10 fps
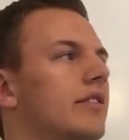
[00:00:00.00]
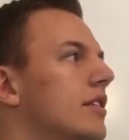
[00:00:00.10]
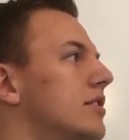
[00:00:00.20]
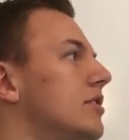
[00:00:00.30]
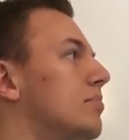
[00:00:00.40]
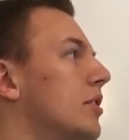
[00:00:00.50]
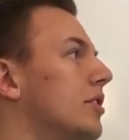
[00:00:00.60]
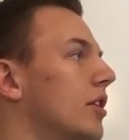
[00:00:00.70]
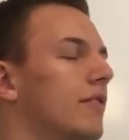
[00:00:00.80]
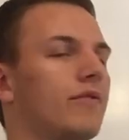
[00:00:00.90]
This is
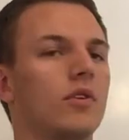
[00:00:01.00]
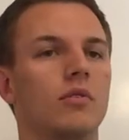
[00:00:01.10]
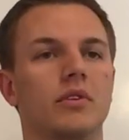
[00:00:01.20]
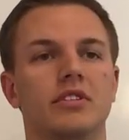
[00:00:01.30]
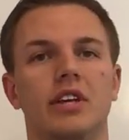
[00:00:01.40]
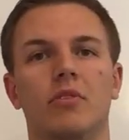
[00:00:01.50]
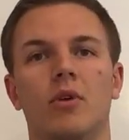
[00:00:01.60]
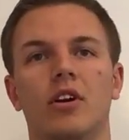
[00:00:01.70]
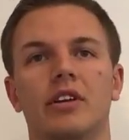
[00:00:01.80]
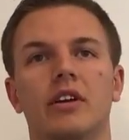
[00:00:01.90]
pretty good for a retail
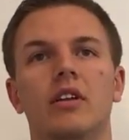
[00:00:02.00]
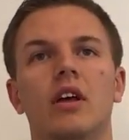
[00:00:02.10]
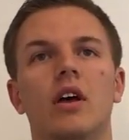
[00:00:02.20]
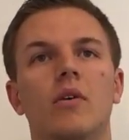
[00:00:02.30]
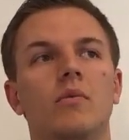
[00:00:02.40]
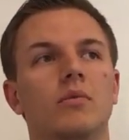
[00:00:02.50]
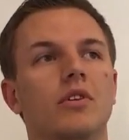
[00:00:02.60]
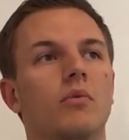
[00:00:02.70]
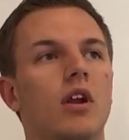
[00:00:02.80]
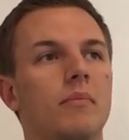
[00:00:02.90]
market. We
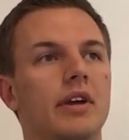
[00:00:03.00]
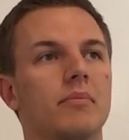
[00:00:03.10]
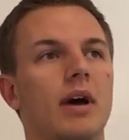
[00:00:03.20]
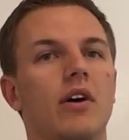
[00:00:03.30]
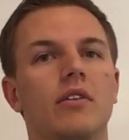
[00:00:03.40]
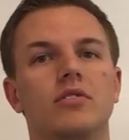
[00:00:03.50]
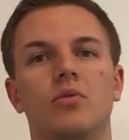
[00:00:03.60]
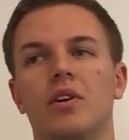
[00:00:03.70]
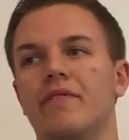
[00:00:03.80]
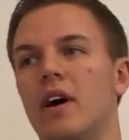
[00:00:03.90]
really want to make about
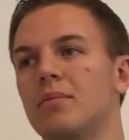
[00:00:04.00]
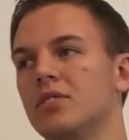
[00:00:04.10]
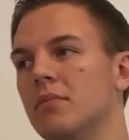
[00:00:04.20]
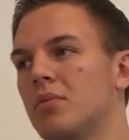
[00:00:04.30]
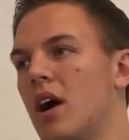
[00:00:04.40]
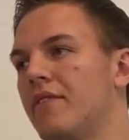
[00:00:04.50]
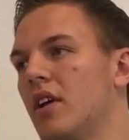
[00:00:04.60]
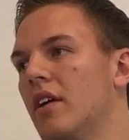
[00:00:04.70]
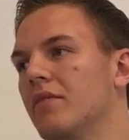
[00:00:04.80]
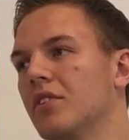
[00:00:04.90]
25%
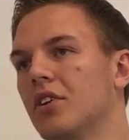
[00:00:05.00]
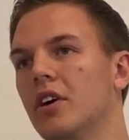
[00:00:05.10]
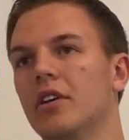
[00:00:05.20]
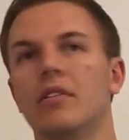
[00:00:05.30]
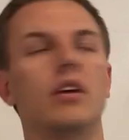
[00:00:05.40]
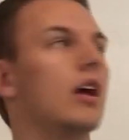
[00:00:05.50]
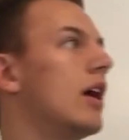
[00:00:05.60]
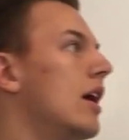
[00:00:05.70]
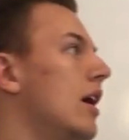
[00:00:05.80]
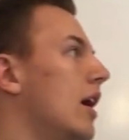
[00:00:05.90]
profit on every good.
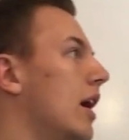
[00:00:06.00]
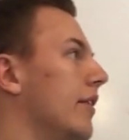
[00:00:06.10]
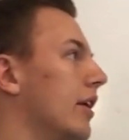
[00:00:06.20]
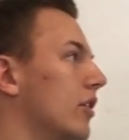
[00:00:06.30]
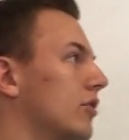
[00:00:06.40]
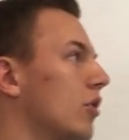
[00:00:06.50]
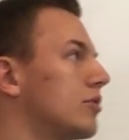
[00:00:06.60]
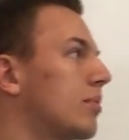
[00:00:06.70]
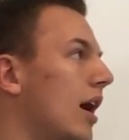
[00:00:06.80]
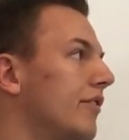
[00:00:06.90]
And then our
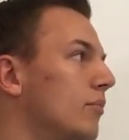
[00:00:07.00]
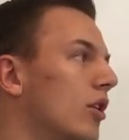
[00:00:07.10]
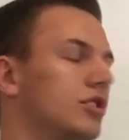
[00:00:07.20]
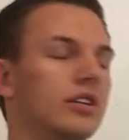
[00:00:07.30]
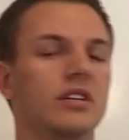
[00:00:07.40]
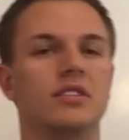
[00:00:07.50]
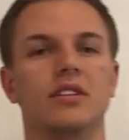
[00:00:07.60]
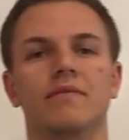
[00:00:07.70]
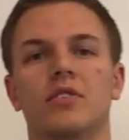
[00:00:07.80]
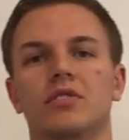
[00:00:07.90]
gross profit margin is
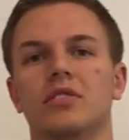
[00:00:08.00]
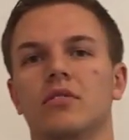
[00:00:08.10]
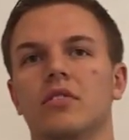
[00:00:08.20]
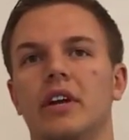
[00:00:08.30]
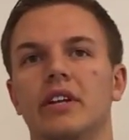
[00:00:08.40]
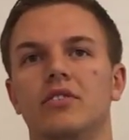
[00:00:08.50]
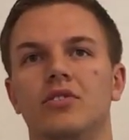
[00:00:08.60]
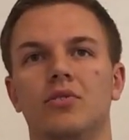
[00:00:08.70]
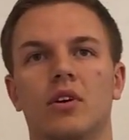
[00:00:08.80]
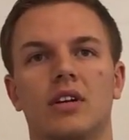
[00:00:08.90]
inversely related
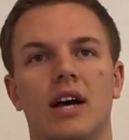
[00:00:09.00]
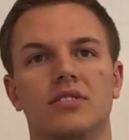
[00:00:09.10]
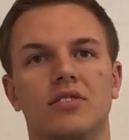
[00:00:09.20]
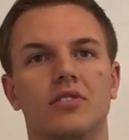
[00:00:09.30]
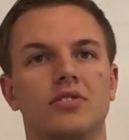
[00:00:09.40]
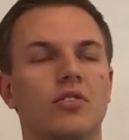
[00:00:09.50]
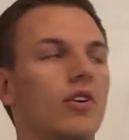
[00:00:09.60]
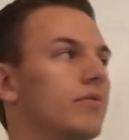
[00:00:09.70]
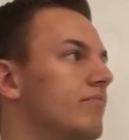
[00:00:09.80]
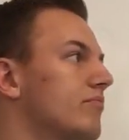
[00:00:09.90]
to our cost of goods
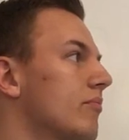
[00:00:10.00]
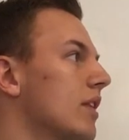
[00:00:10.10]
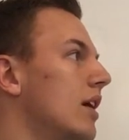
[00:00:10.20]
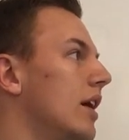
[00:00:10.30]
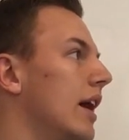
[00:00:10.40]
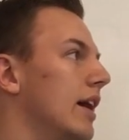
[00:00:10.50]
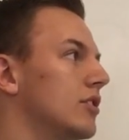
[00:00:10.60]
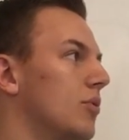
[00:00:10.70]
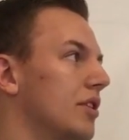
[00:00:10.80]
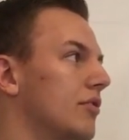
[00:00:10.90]
sold
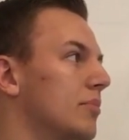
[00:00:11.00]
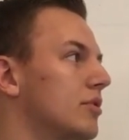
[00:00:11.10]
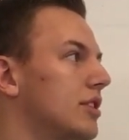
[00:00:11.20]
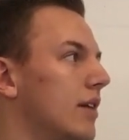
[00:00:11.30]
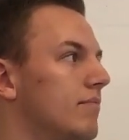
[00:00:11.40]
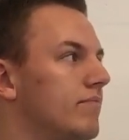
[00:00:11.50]
at 23%.